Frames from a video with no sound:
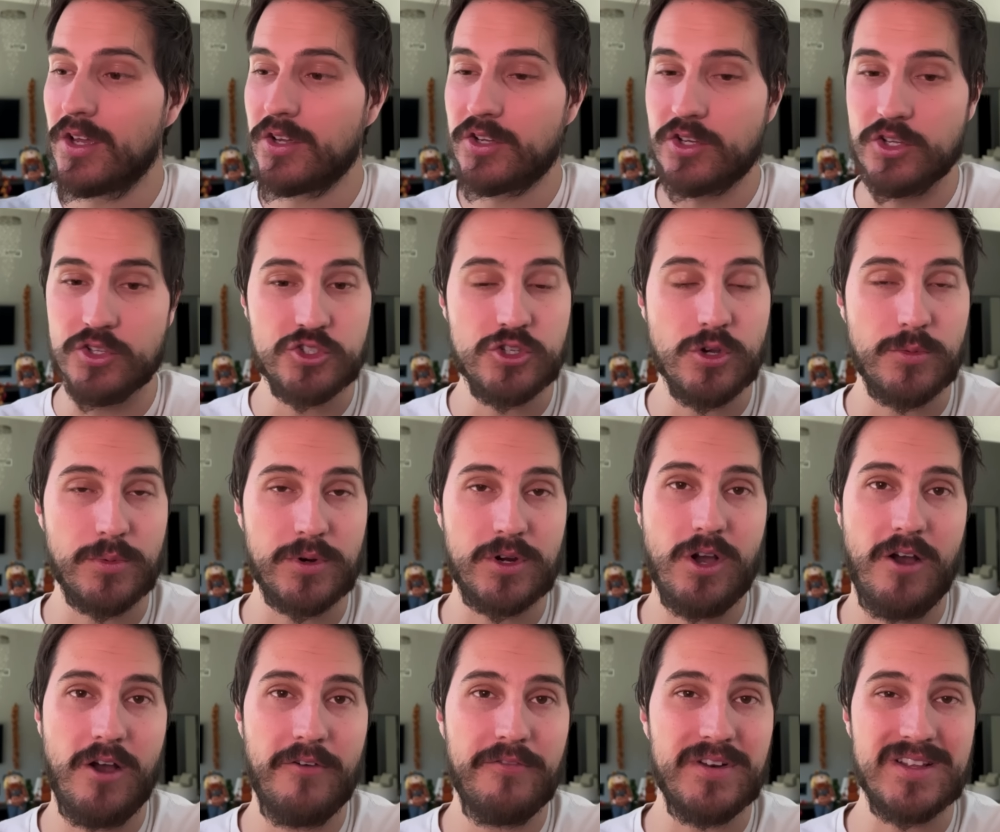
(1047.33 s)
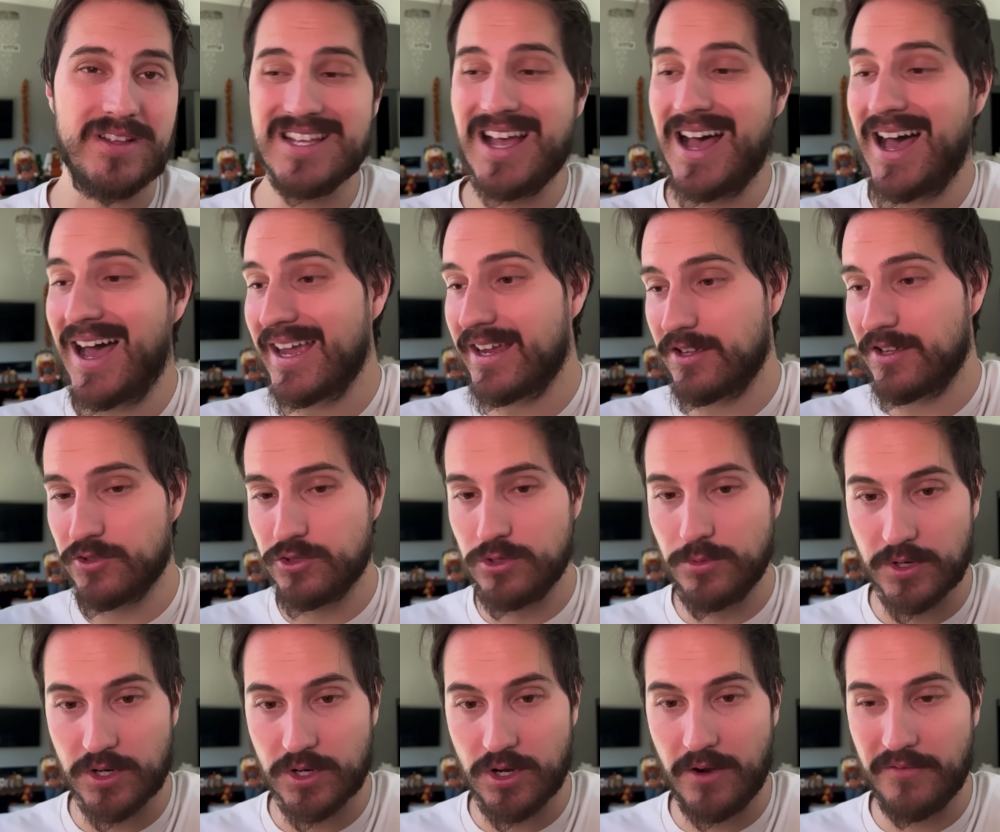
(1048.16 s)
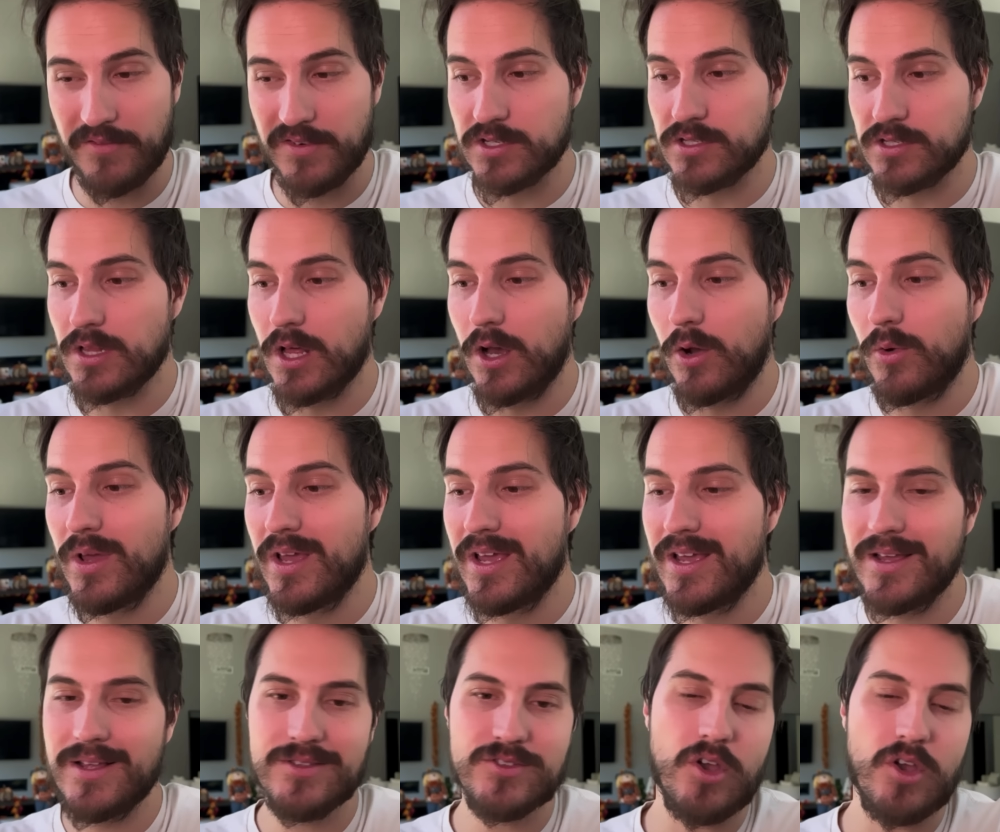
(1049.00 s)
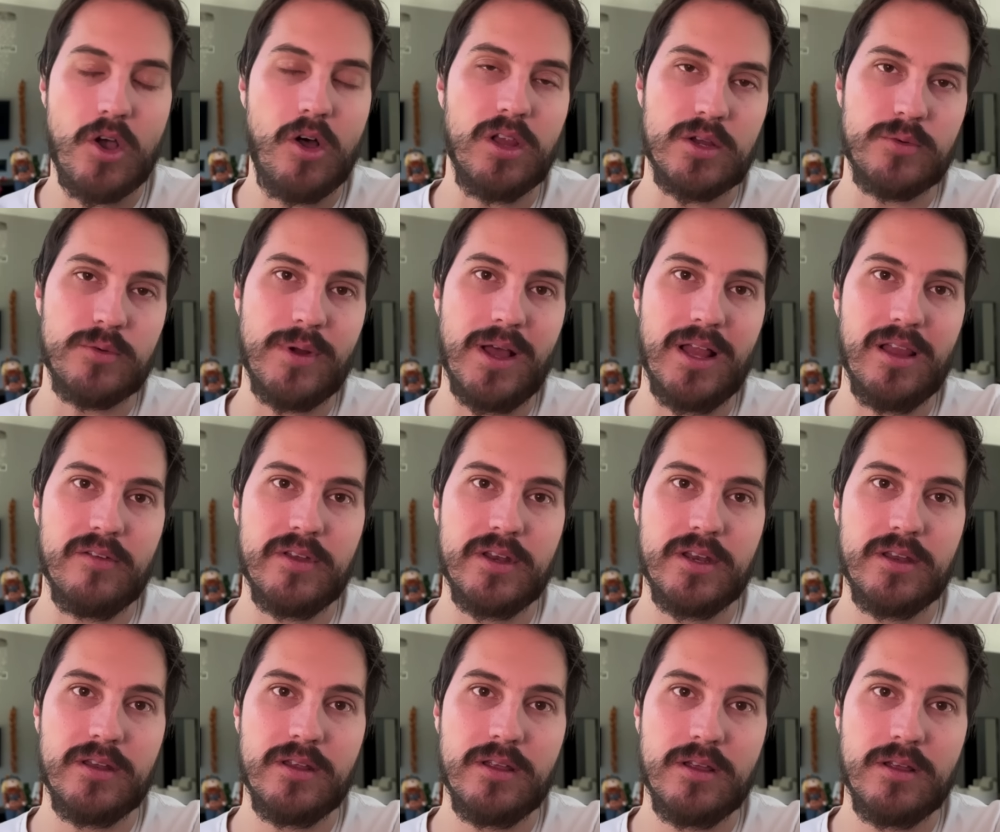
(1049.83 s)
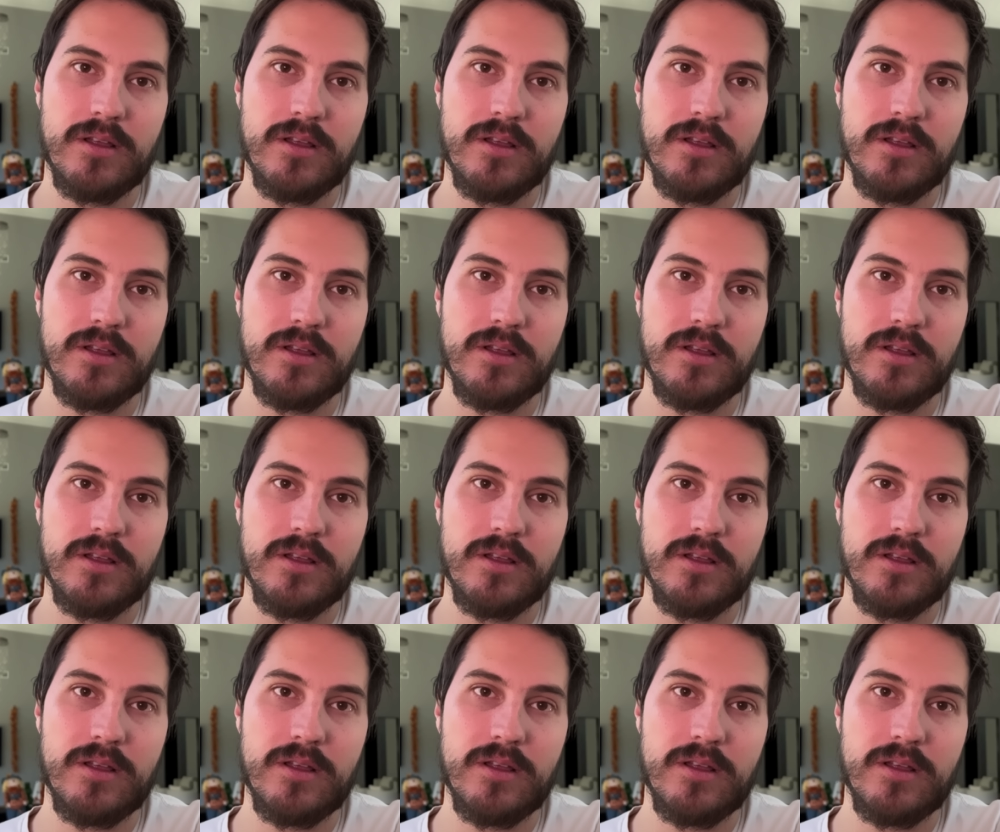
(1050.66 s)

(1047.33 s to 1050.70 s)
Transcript: consumer confidence high, consumer confidence low, it's all irrelevant.